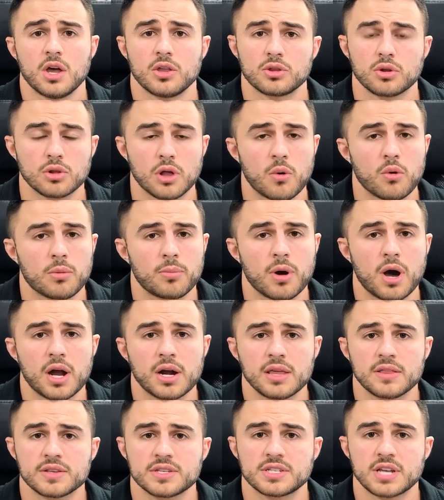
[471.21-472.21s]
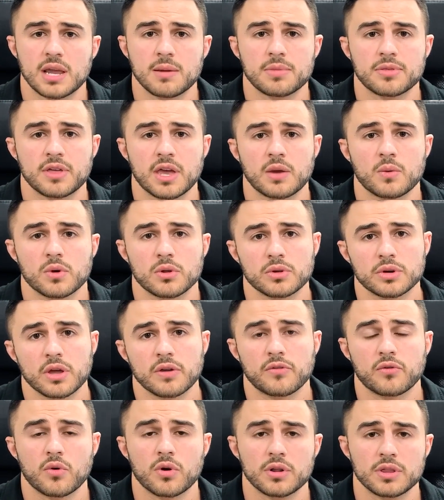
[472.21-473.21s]
The lower body, the same thing we're
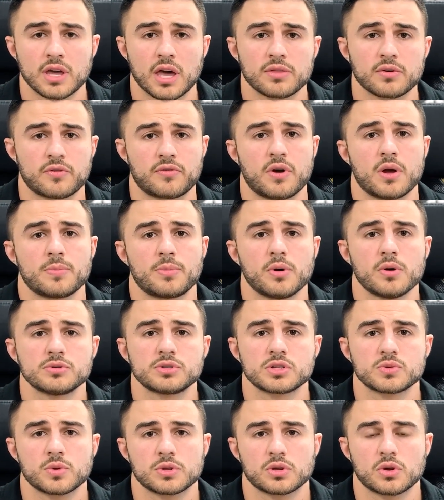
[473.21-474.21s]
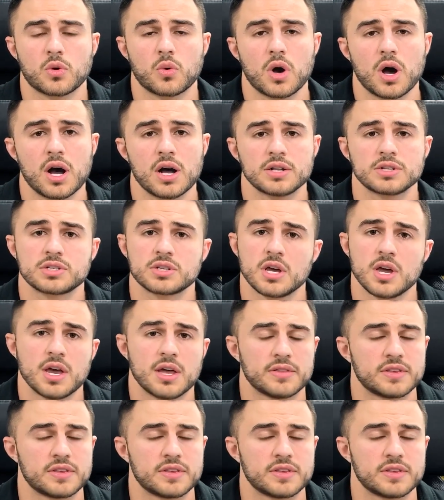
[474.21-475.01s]
looking for in the other front poses with the quads,